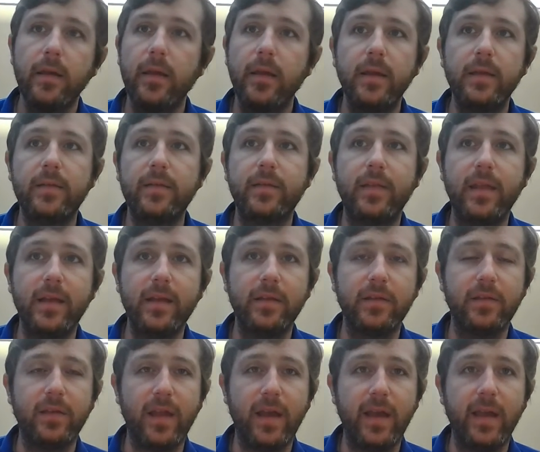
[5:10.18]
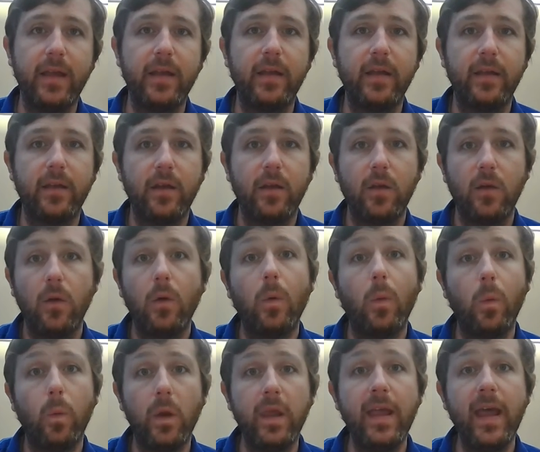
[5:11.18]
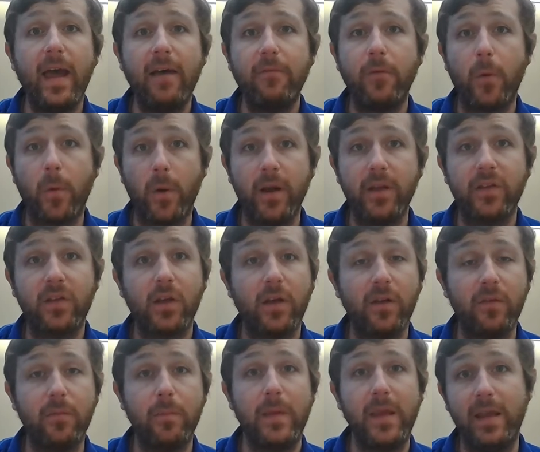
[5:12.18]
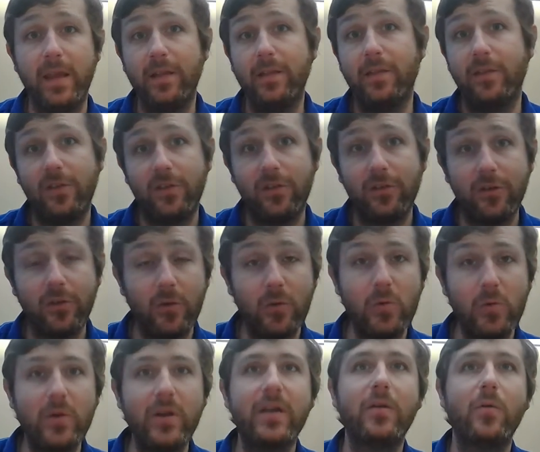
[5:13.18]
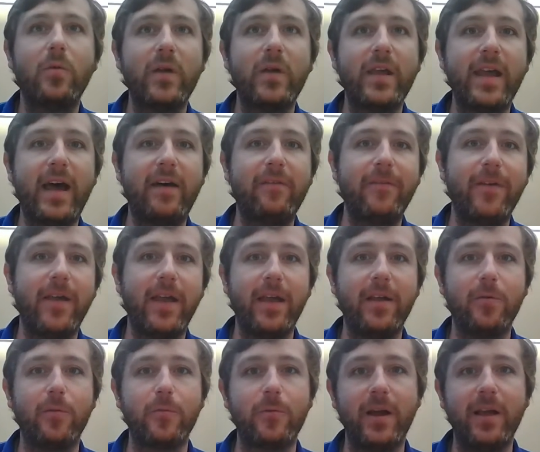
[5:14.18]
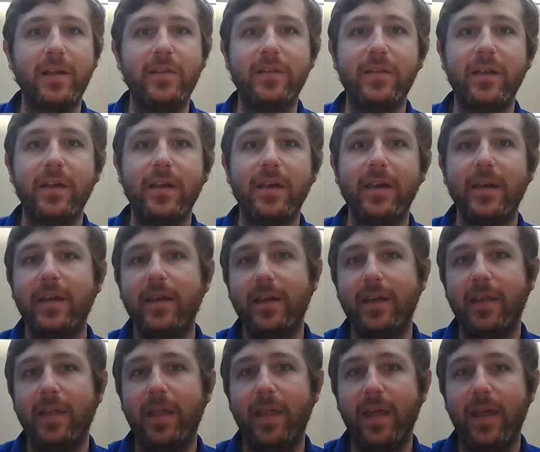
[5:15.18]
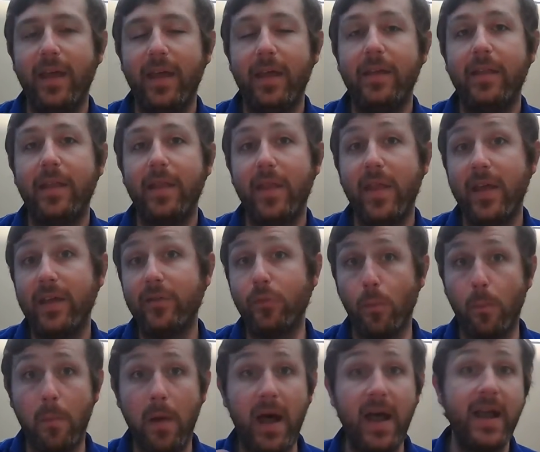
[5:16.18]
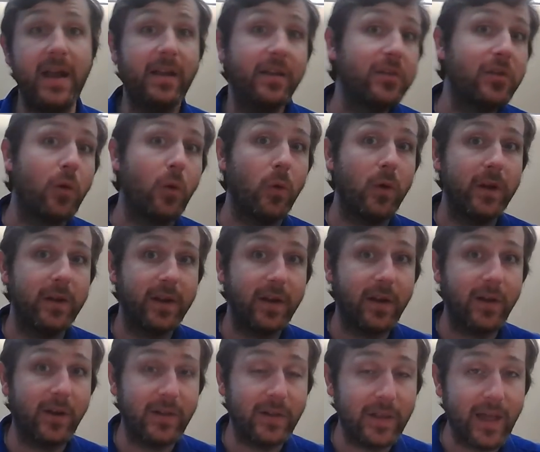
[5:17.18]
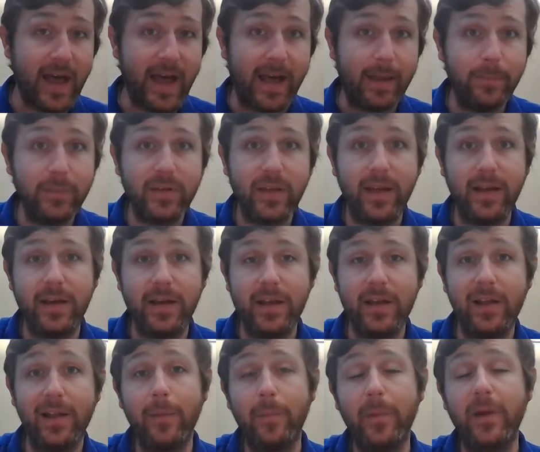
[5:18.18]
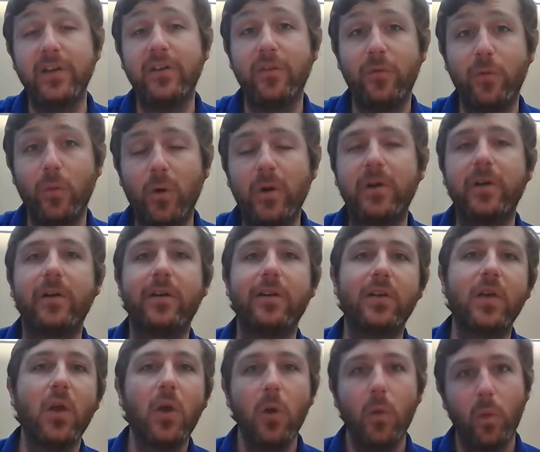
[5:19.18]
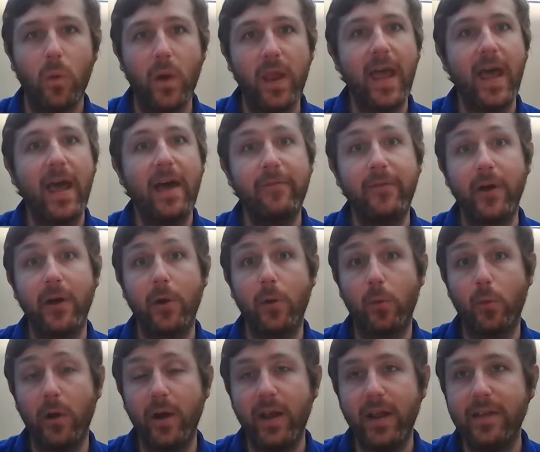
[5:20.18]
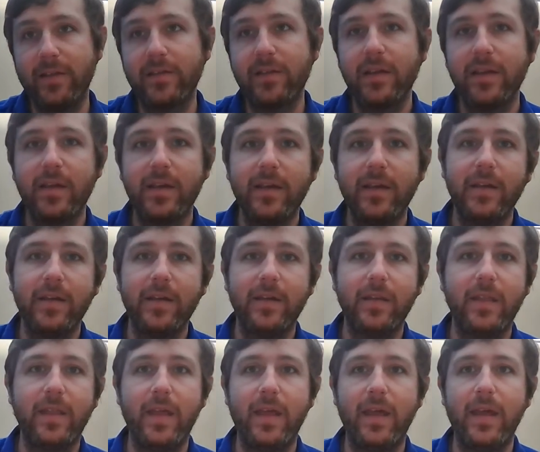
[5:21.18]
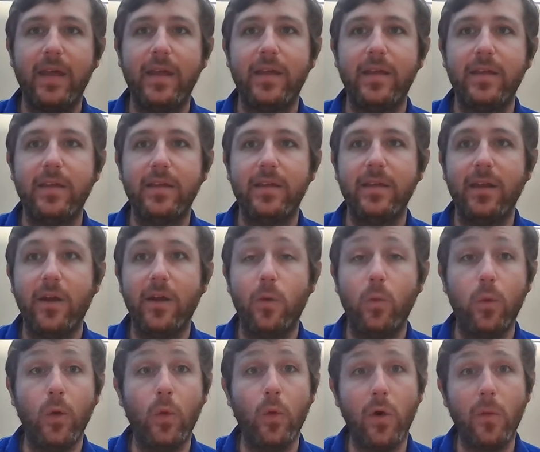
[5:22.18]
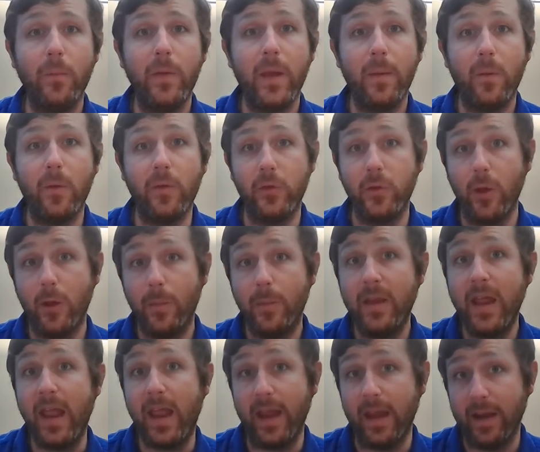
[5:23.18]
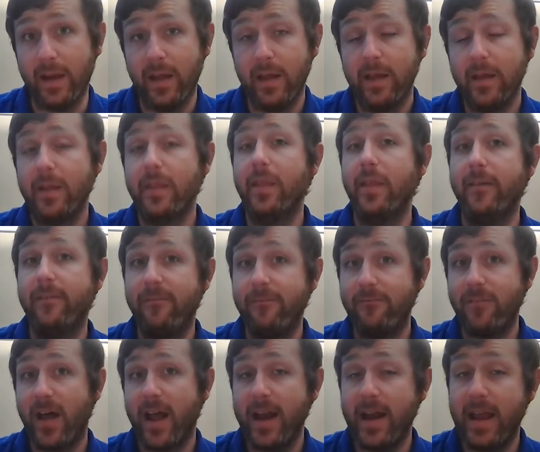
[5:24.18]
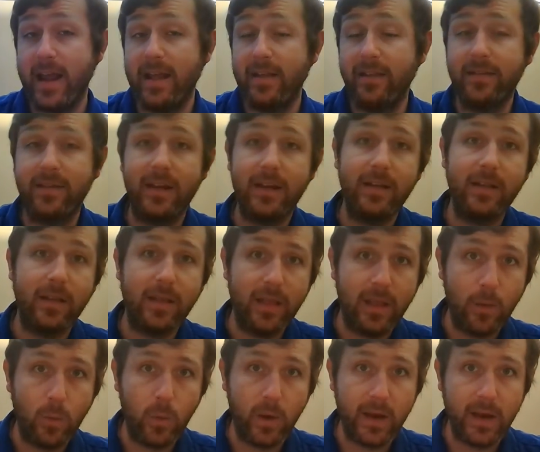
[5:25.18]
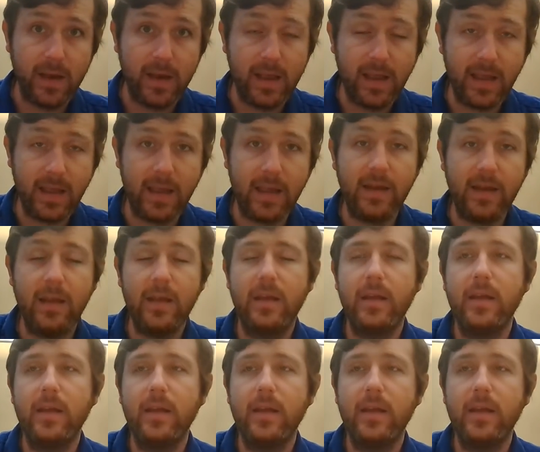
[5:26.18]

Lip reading: it's things like, we have a risk of being sued. We have a risk that this mine is going to collapse and kill a bunch of workers. We have a risk that, we won't be able to obtain the financing that we need.